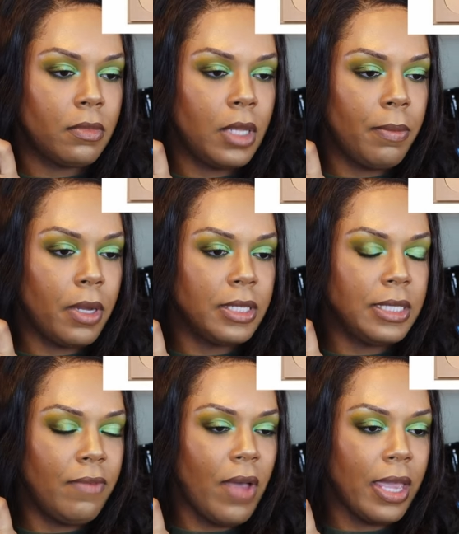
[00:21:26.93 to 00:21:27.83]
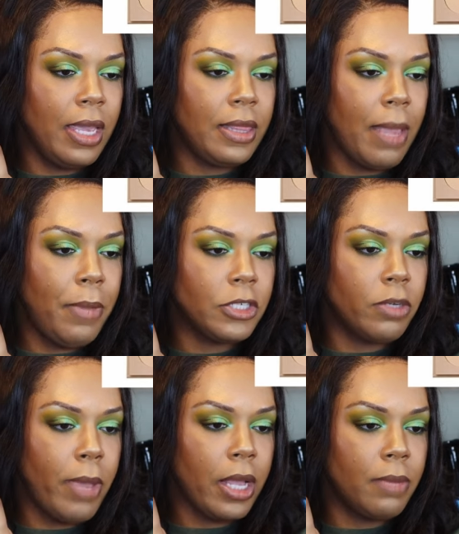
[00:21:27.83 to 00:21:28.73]
I'm going to see if I can get that
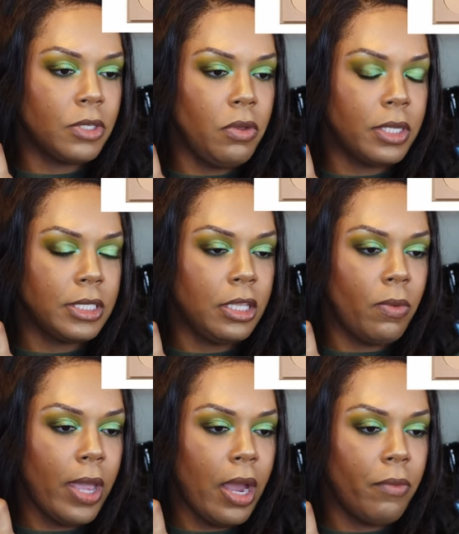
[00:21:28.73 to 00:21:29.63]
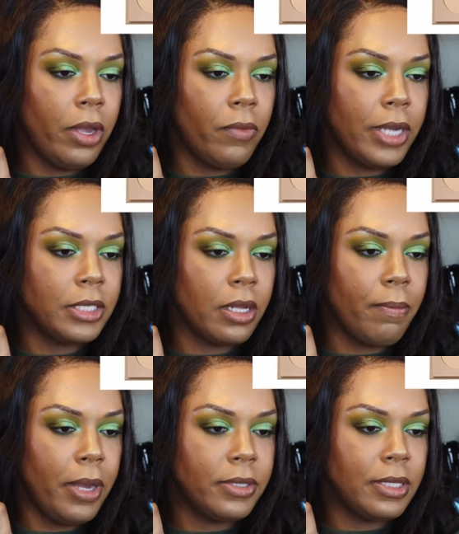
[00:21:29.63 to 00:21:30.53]
picture back up so you can see the way I rearranged it
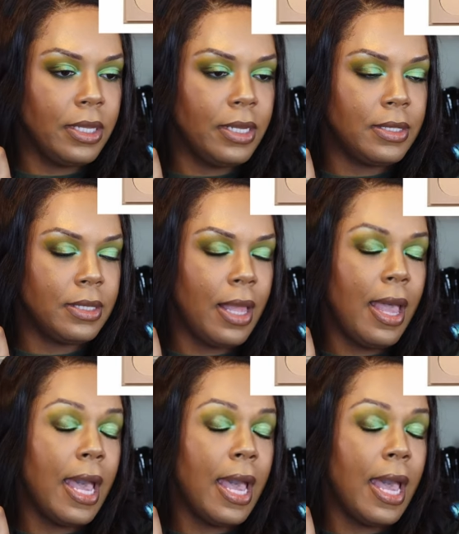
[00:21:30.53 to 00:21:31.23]
compares to this.